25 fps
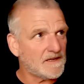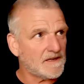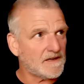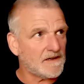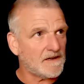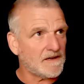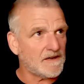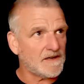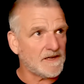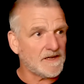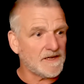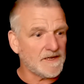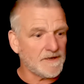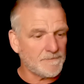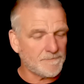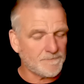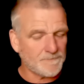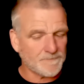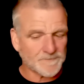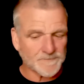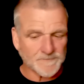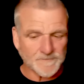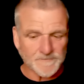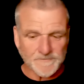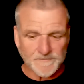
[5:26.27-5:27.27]
I
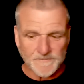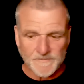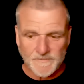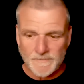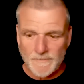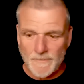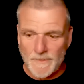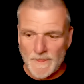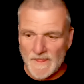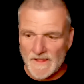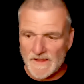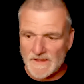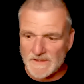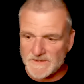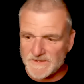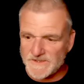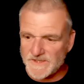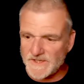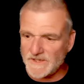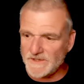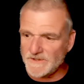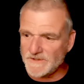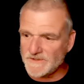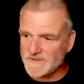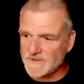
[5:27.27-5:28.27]

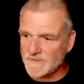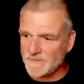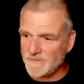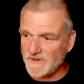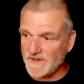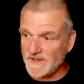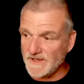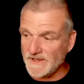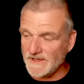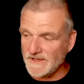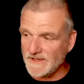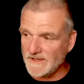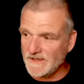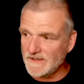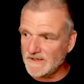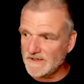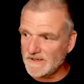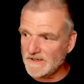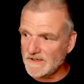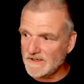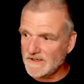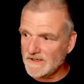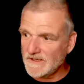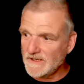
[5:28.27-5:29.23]
choose to be